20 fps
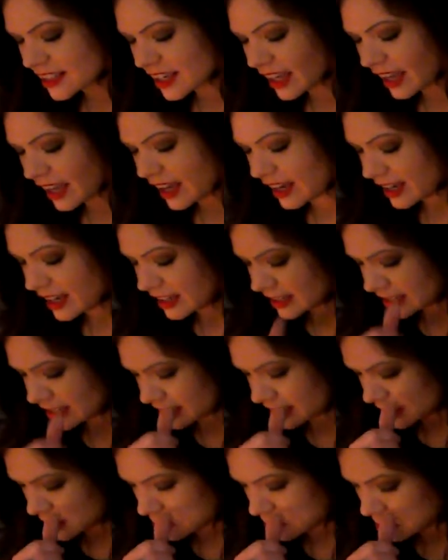
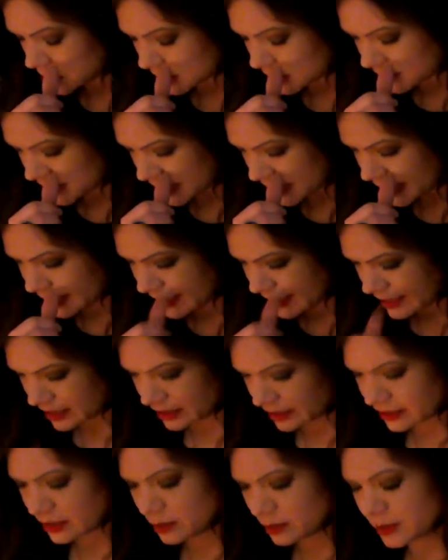and maybe had a
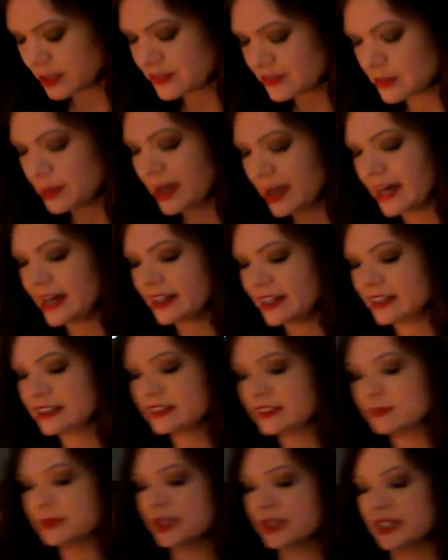little bit of a pattern
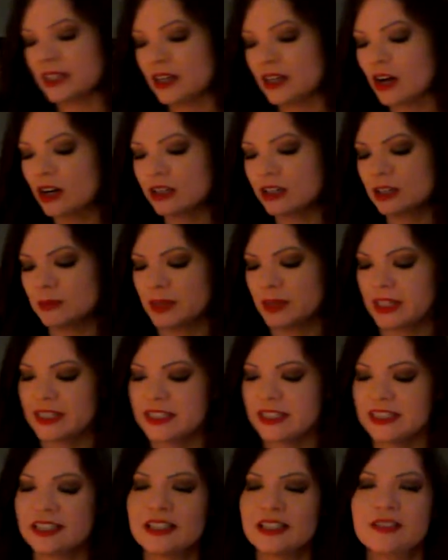of being
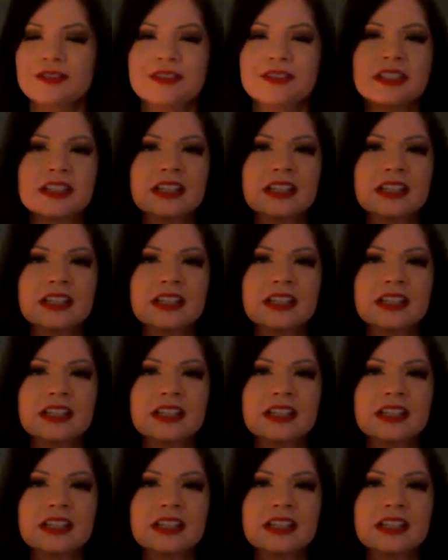argumentative.